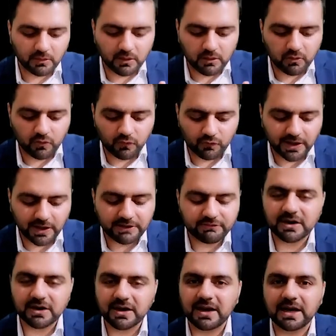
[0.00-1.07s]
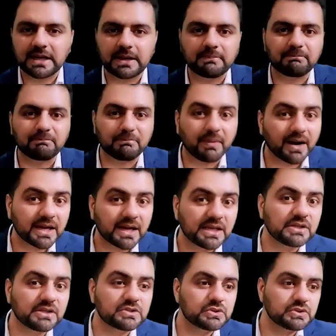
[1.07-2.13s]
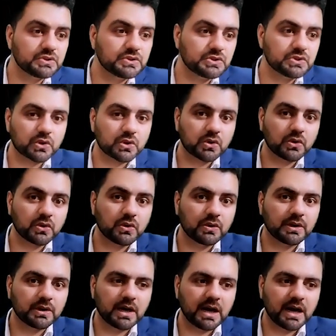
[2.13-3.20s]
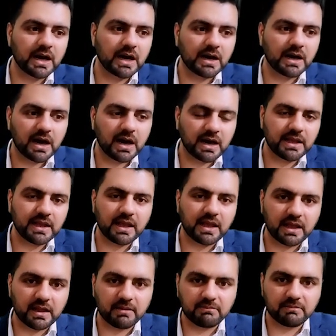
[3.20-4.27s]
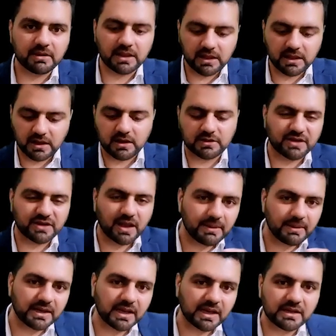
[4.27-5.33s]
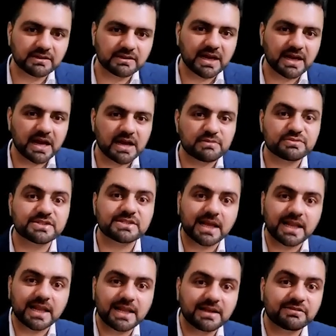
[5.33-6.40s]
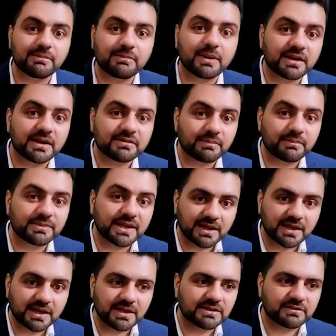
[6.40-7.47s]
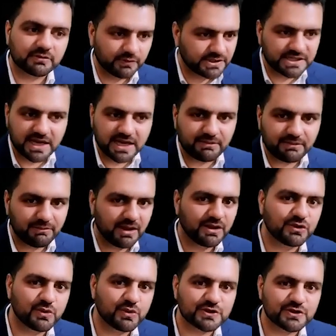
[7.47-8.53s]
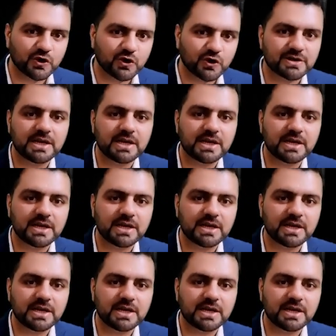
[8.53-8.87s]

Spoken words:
whenever I am buying euro, I am simultaneously I am selling something else, which can be US dollar.